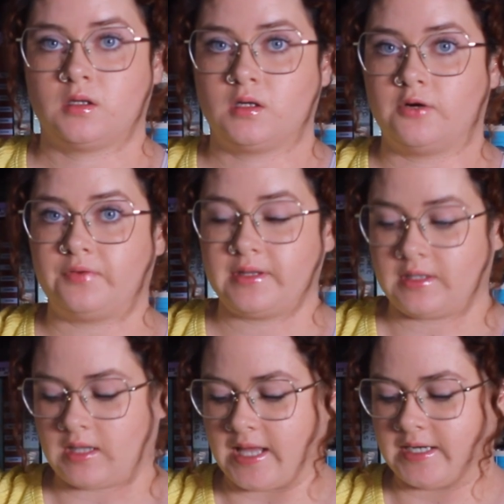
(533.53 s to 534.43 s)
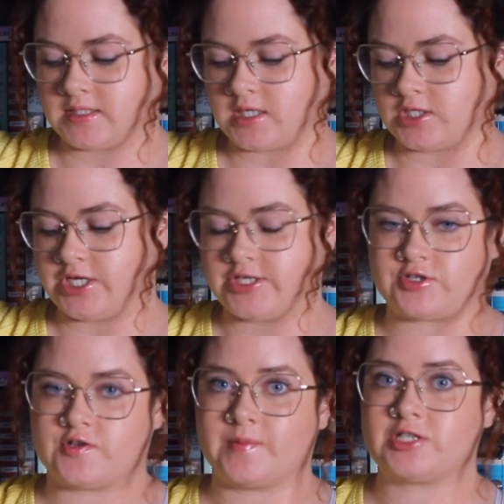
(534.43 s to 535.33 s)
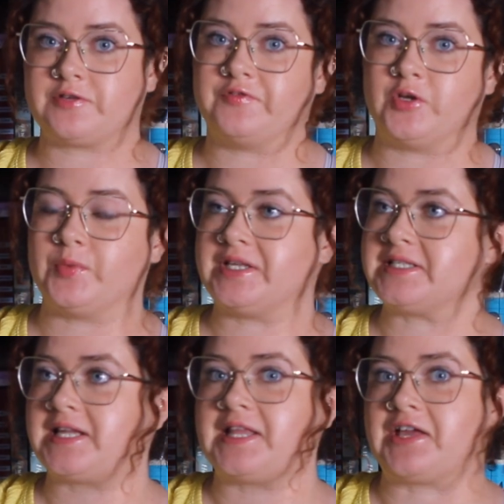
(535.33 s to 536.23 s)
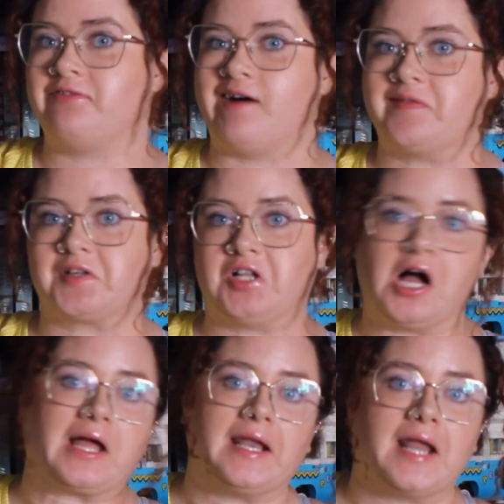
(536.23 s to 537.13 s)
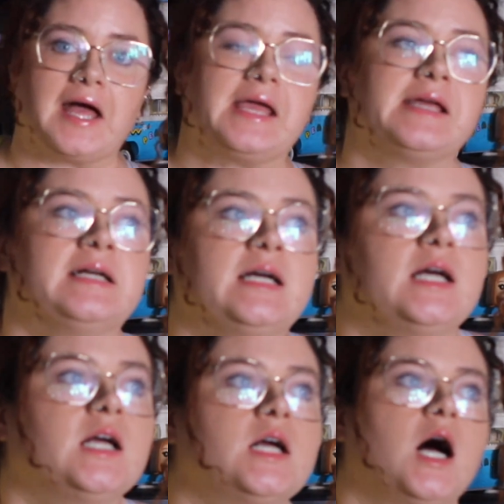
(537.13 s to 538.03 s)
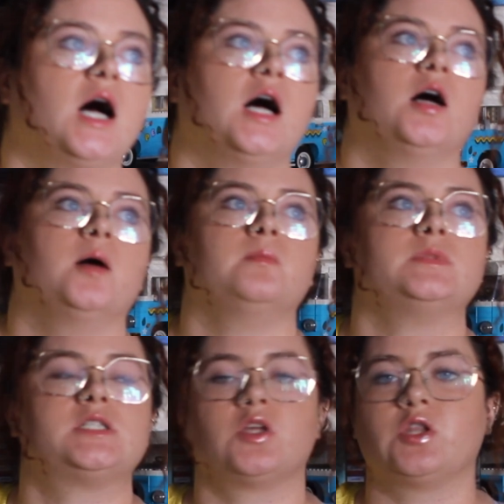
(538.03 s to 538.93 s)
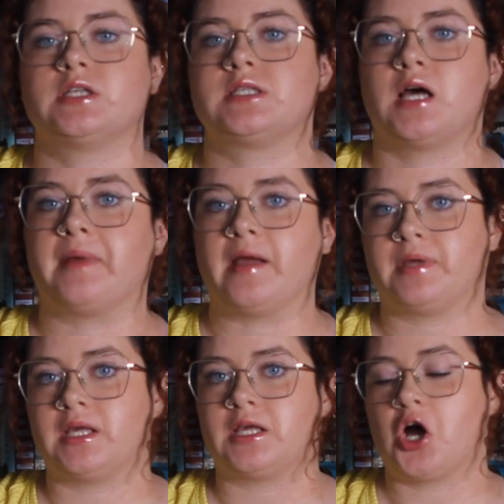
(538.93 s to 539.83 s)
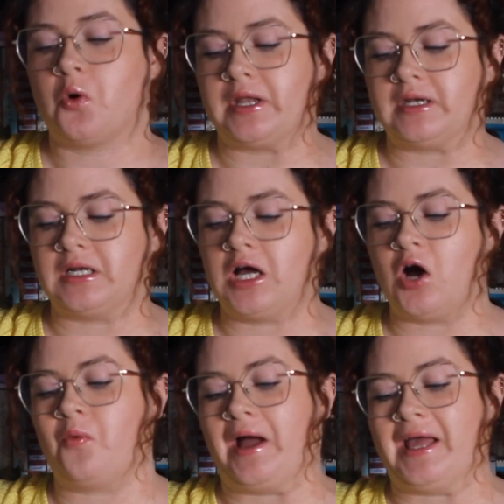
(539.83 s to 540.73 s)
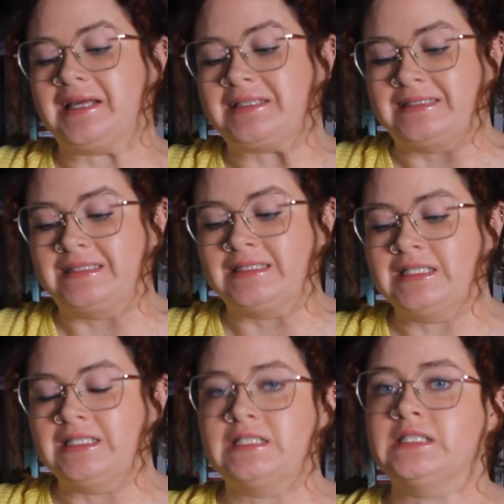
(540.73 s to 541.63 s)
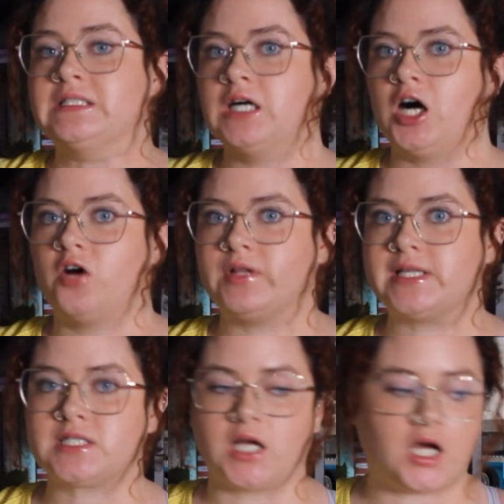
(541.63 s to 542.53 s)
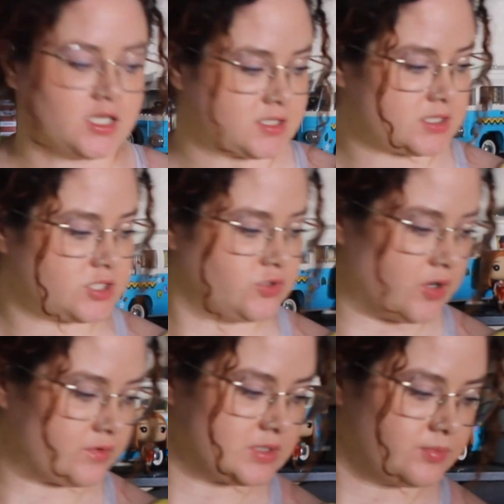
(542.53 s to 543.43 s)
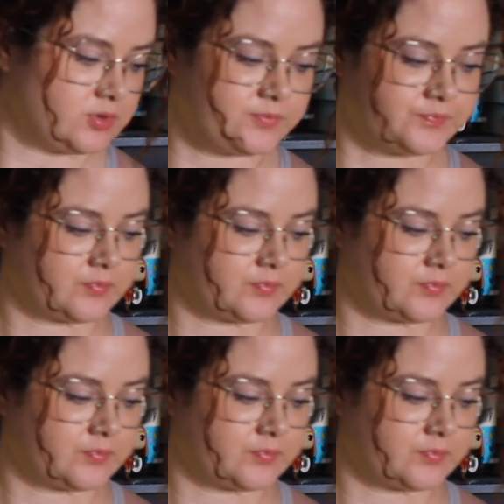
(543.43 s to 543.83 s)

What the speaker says: Hopefully the lighting's not changing too much. I'm filming this at like 5 o'clock at night. So the sun might be going away. Hopefully it's not too noticeable.